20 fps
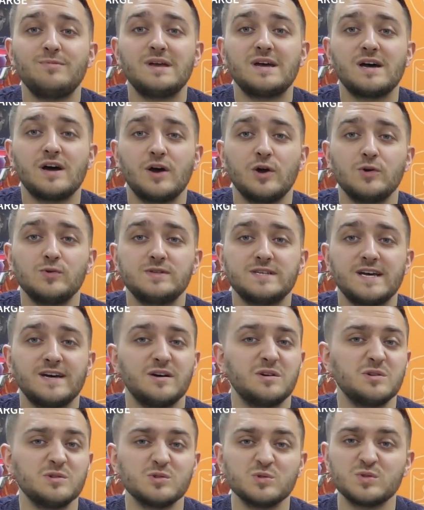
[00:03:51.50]
maybe at
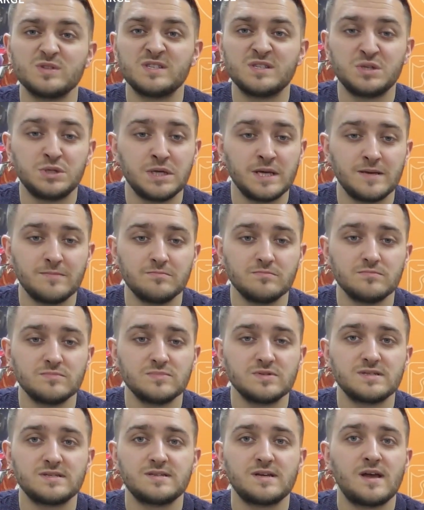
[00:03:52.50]
hotels,
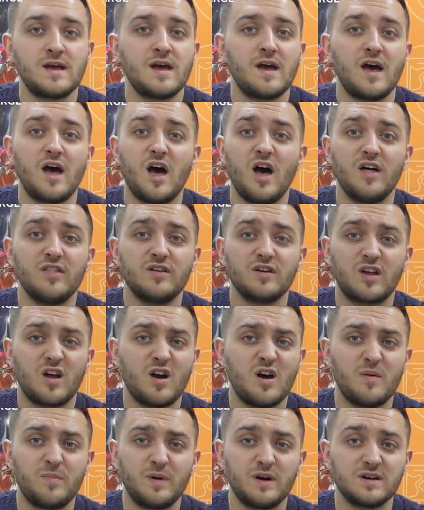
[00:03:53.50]
gyms, other
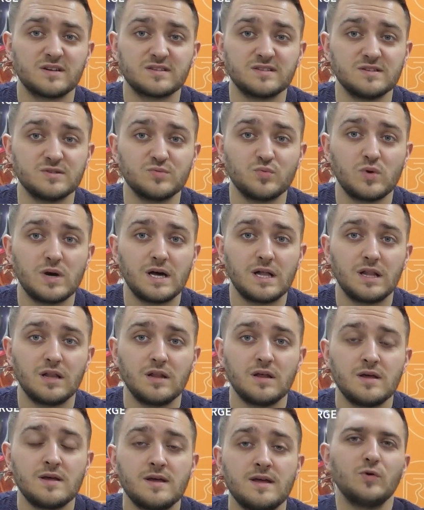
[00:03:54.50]
car parks as
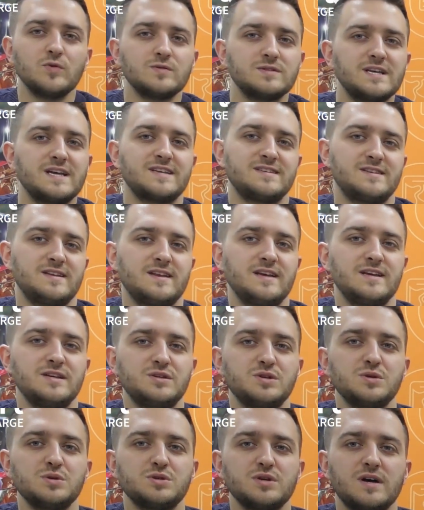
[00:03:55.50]
well. They're called
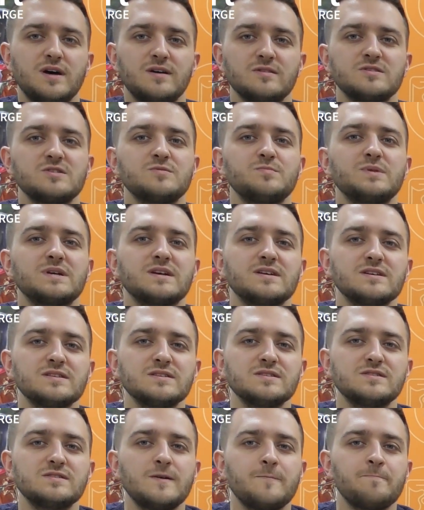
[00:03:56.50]
destination chargers
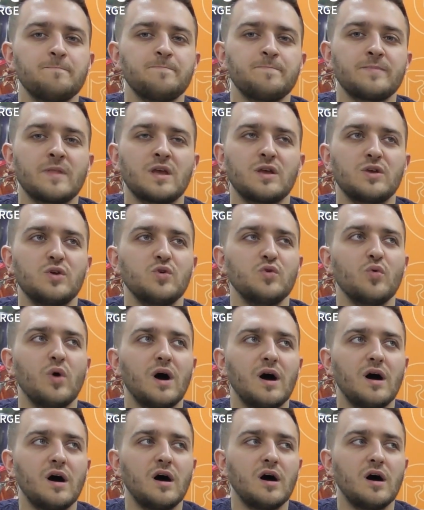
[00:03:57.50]
because you